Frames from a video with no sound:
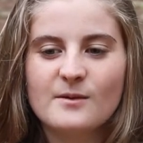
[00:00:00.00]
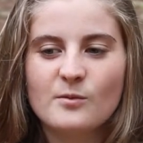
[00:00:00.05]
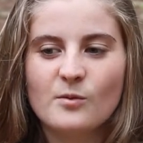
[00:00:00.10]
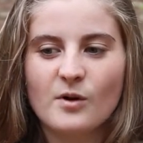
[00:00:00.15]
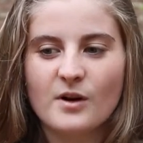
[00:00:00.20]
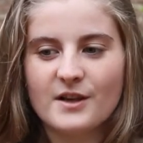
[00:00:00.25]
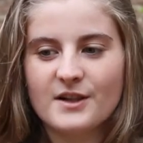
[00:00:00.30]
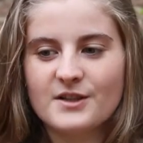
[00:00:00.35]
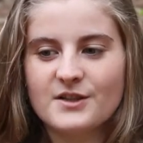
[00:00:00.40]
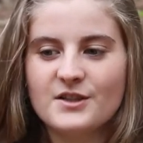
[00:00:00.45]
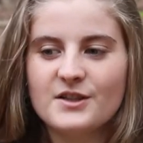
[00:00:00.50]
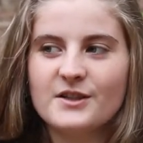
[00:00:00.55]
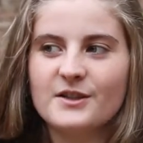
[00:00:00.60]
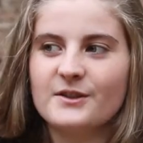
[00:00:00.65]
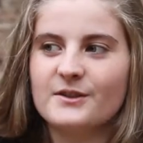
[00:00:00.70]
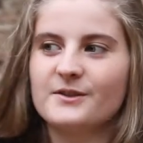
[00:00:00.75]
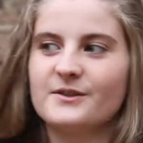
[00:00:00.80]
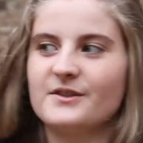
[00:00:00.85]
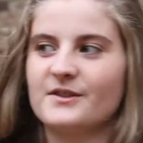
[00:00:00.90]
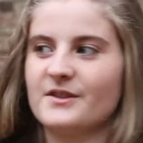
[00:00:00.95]
want to
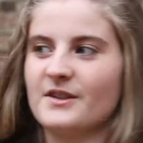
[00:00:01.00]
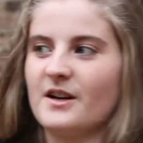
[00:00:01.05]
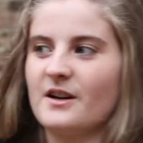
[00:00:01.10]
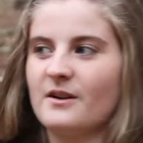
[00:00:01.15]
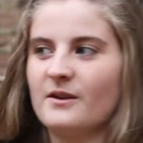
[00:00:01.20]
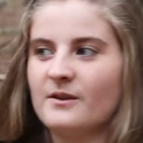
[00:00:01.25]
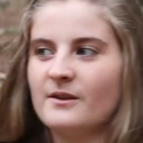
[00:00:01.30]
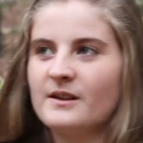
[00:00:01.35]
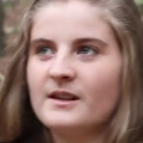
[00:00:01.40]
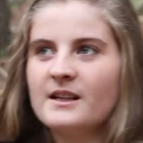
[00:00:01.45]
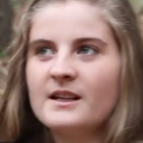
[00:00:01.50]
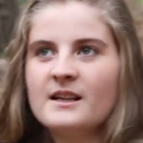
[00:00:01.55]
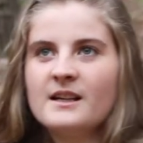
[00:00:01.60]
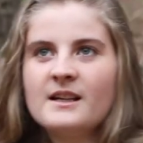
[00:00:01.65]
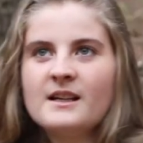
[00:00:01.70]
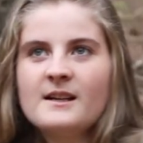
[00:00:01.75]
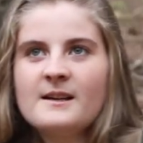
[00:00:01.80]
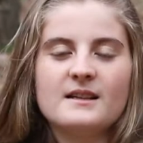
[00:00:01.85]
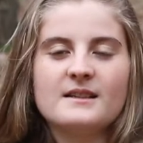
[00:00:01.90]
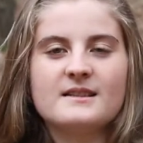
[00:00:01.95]
do. So
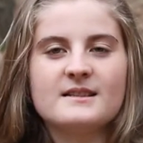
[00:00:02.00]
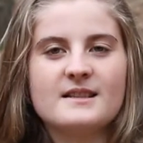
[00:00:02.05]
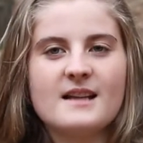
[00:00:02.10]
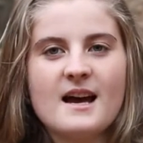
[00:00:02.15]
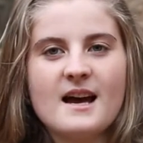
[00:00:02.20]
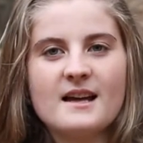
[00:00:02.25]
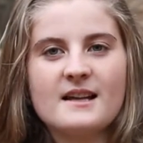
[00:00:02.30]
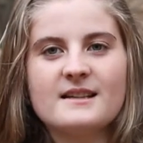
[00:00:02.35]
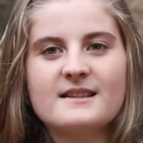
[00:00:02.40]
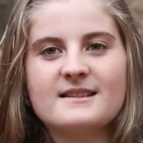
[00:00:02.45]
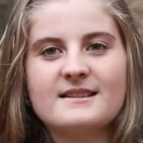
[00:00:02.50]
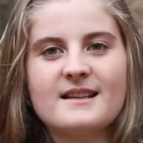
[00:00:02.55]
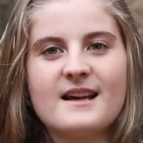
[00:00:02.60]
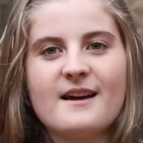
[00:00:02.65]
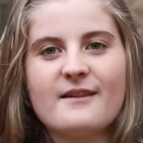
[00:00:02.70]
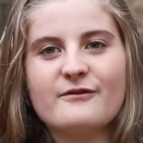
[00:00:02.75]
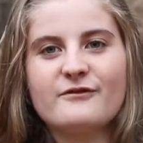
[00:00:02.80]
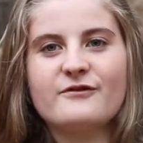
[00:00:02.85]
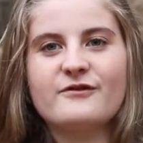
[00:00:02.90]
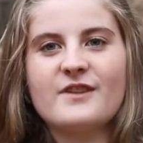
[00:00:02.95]
it's that
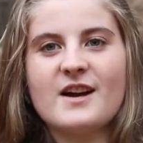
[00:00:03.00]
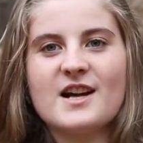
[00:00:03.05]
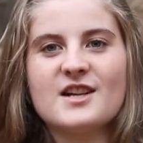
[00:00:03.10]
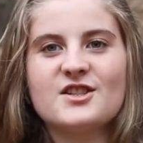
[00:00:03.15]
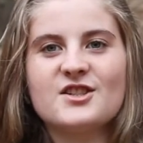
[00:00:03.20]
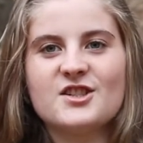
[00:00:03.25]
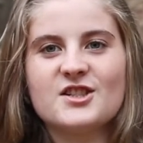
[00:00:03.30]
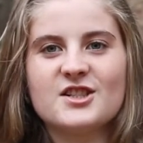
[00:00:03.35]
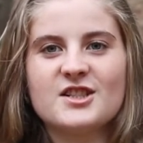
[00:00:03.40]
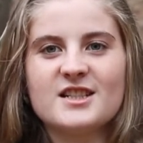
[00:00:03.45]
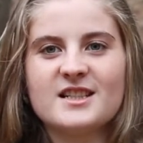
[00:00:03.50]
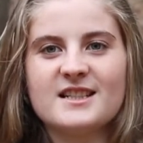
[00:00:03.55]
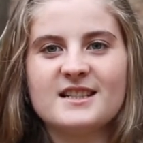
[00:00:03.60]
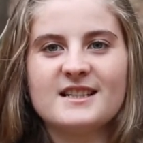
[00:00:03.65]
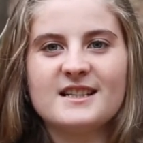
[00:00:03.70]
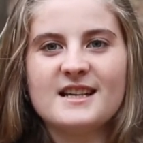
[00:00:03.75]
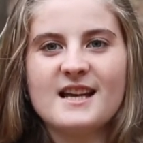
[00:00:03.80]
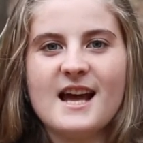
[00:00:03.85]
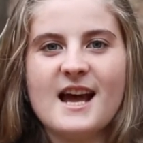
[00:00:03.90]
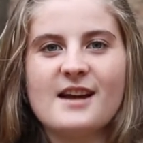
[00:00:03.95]
fresh
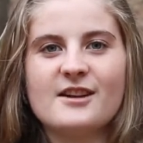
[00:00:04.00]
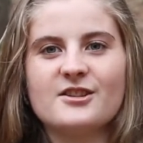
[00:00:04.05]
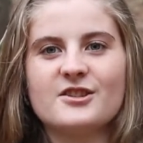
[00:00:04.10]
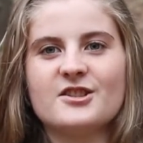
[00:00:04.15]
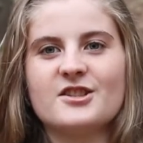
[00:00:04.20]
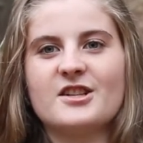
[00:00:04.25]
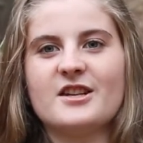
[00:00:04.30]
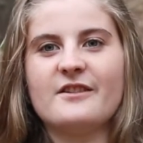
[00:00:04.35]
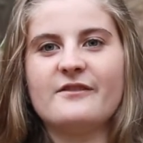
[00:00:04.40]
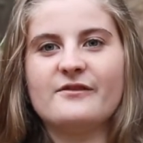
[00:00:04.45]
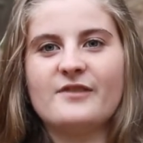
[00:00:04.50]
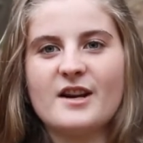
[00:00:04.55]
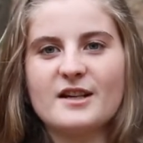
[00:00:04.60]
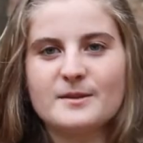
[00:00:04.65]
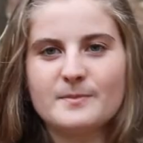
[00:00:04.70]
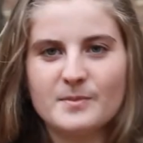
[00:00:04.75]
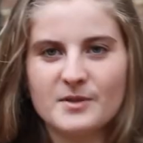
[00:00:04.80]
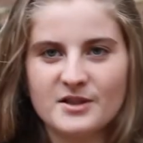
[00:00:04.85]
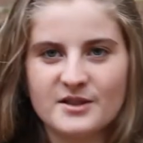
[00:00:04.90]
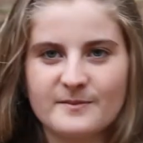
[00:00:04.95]
energy, fresh
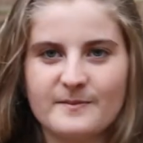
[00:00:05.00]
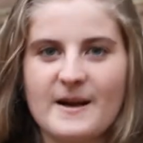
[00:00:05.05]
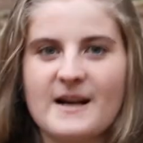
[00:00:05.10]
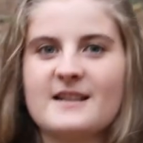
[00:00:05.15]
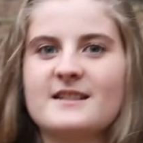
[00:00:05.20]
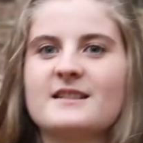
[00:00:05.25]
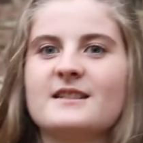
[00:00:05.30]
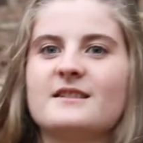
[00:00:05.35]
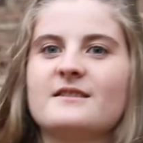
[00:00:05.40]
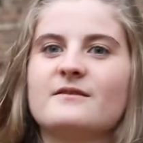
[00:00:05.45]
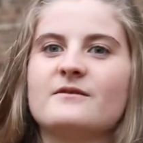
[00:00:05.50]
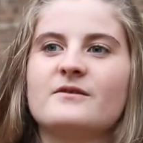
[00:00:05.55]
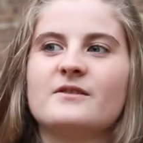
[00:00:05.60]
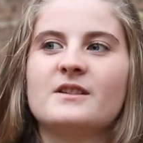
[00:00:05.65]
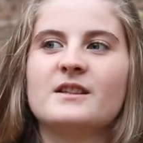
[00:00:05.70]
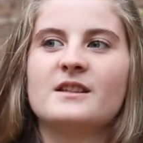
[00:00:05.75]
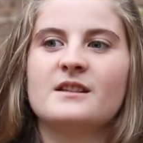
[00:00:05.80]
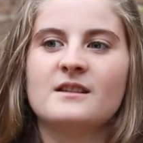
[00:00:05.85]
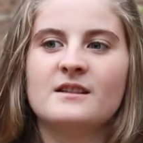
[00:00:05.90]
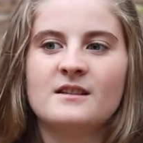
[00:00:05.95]
perspective
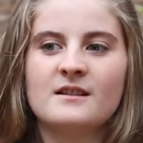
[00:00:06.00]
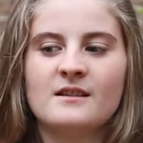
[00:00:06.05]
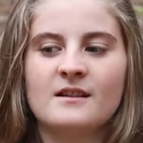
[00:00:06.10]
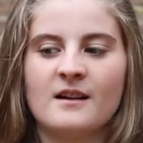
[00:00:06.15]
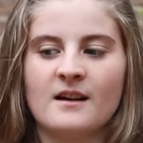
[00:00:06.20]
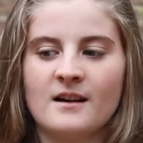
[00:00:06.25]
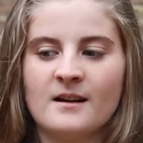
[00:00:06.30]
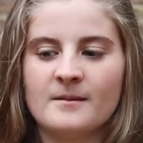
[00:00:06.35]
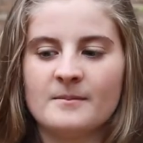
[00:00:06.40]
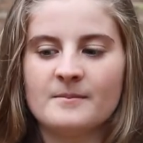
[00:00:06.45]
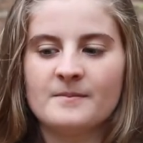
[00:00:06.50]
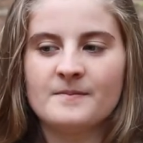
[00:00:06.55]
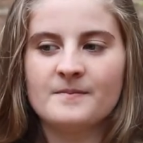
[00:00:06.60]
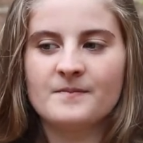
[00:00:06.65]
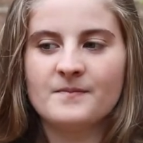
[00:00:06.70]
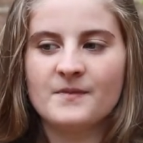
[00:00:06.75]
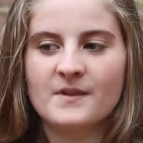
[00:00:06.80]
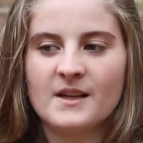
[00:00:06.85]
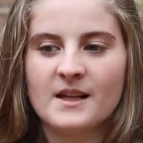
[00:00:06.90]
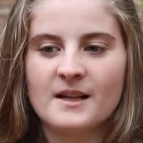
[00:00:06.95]

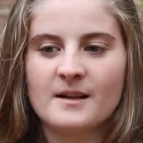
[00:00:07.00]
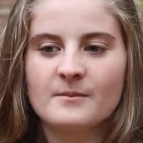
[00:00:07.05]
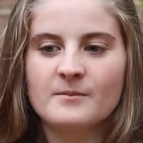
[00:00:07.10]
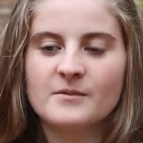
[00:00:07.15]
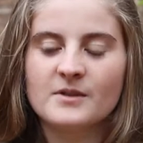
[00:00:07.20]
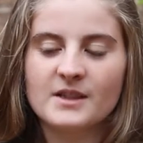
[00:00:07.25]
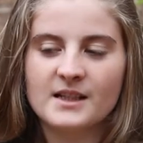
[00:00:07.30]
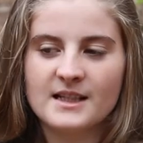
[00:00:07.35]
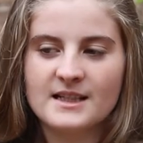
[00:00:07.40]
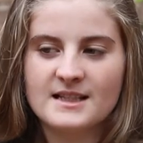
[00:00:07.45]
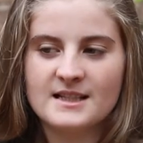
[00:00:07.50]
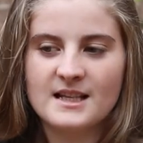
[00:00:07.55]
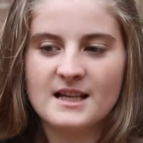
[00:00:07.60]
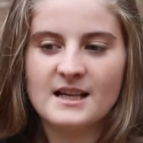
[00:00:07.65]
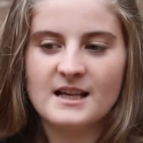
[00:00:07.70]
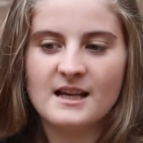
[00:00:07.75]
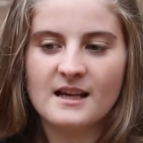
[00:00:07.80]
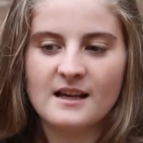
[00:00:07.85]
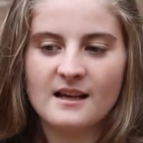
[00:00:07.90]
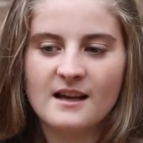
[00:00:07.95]
that I'm really
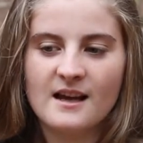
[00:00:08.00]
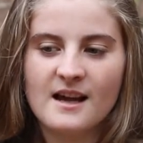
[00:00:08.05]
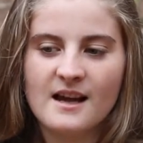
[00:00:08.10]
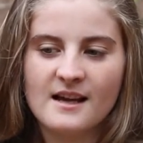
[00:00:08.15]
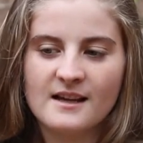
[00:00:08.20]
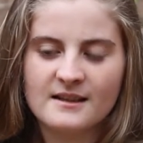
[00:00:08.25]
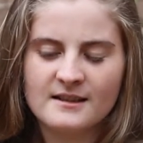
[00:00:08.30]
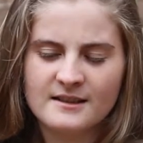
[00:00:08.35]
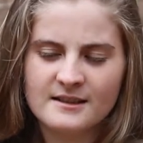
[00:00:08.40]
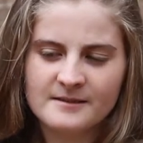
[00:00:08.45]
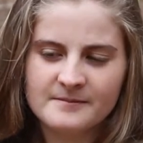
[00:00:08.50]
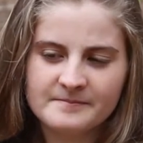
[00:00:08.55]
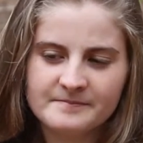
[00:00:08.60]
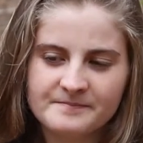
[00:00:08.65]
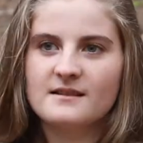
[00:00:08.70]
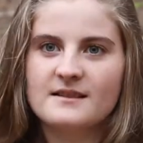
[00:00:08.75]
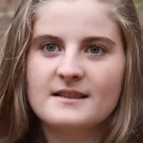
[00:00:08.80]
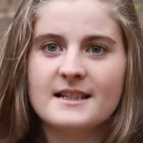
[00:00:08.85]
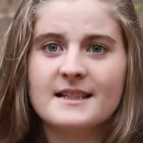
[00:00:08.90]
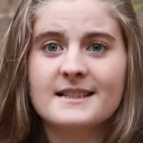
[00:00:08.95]
seeking. And
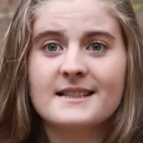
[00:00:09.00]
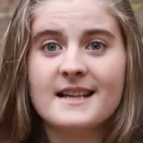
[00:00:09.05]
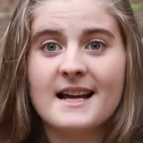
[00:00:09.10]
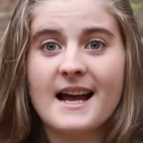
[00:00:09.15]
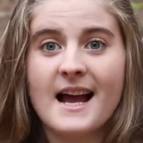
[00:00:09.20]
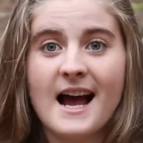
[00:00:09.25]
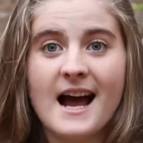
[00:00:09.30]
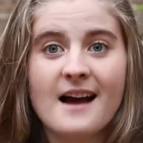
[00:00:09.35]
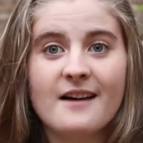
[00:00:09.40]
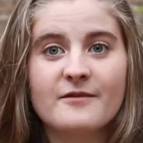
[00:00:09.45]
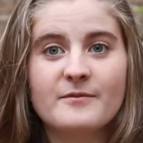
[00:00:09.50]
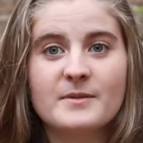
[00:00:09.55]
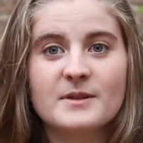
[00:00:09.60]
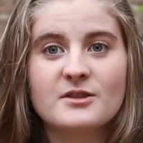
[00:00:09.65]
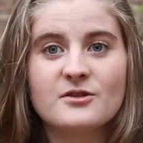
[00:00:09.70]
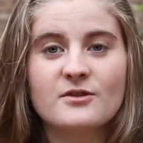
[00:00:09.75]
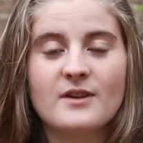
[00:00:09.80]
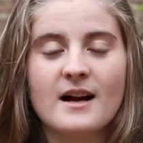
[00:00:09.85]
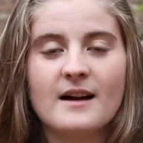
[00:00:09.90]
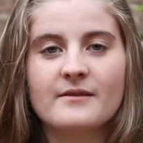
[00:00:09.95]
since I have been
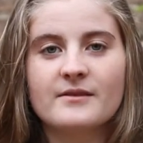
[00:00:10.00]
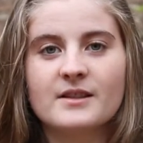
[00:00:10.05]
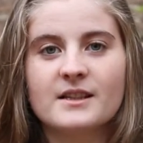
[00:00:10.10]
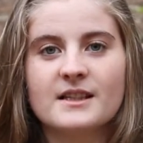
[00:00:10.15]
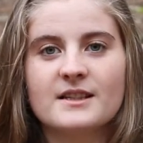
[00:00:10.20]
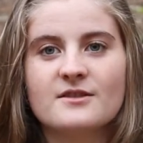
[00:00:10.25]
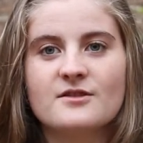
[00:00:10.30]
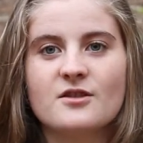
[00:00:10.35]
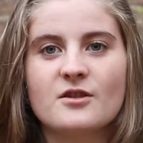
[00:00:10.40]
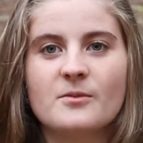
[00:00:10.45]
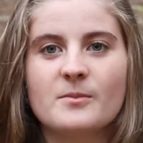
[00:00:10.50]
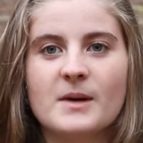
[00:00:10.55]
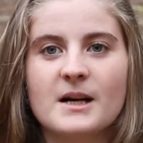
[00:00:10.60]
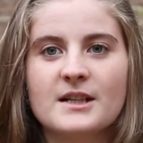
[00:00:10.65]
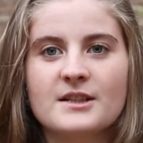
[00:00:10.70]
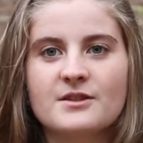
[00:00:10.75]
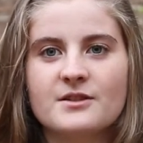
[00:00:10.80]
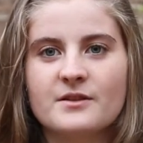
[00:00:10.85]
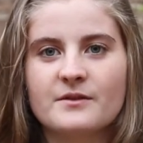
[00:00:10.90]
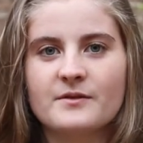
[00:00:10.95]
traveling so
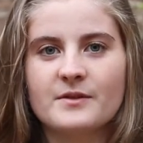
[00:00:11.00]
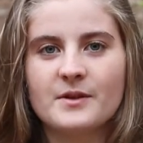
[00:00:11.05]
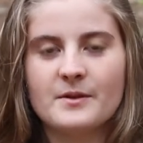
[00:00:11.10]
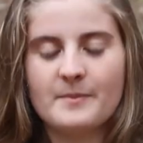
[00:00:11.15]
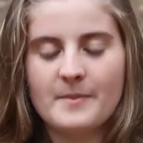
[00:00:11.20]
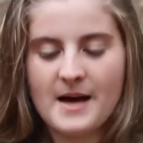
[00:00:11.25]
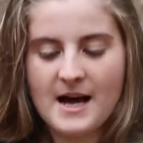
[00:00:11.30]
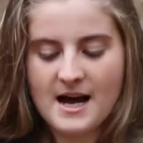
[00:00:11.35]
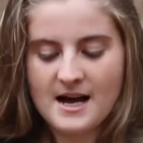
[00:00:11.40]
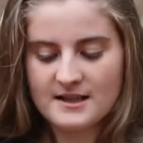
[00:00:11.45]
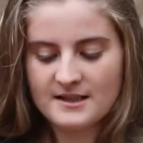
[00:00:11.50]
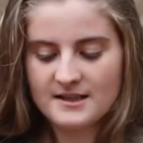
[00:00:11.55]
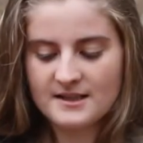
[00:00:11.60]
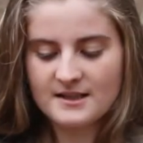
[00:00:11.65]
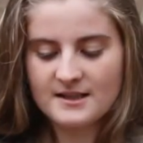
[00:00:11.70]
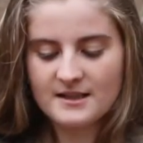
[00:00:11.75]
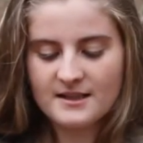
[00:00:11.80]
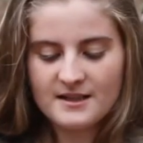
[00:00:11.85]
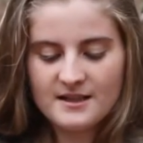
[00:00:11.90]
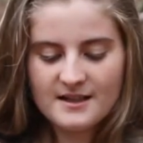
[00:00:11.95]
much over the
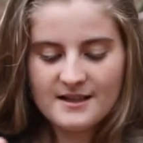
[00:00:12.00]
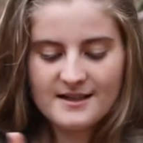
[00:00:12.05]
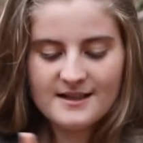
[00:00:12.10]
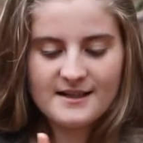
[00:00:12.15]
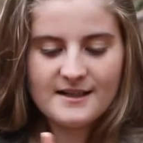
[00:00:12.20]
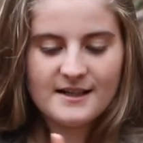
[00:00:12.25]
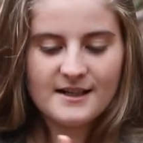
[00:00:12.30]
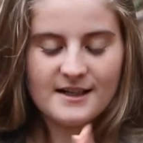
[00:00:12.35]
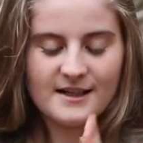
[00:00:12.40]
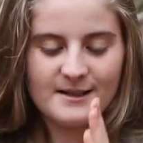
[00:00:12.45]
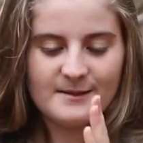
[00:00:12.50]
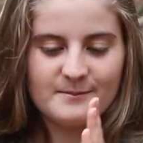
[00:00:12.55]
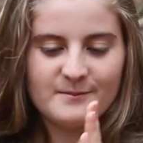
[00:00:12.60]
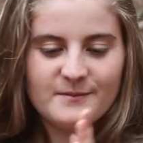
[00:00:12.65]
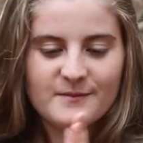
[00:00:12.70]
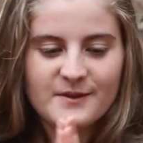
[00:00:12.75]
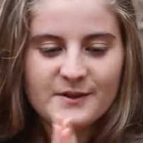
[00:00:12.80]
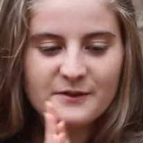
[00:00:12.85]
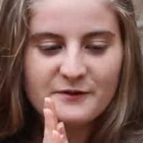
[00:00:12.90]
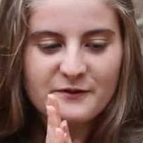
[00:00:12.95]
past
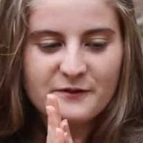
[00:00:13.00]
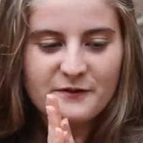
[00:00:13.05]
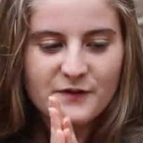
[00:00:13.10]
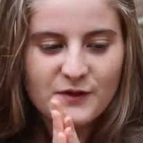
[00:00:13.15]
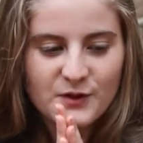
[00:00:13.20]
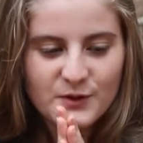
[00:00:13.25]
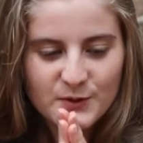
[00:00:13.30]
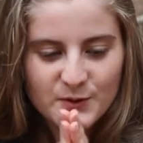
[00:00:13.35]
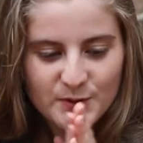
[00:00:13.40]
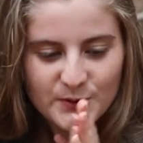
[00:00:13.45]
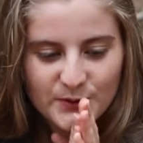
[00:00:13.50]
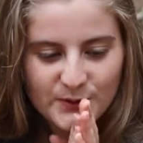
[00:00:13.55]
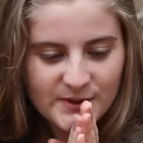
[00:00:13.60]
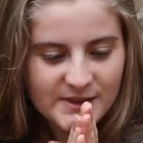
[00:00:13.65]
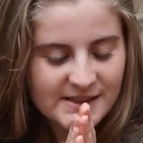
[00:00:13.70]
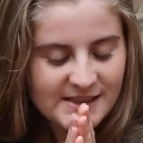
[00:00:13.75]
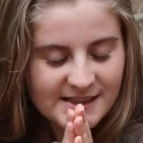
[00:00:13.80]
the past 2.5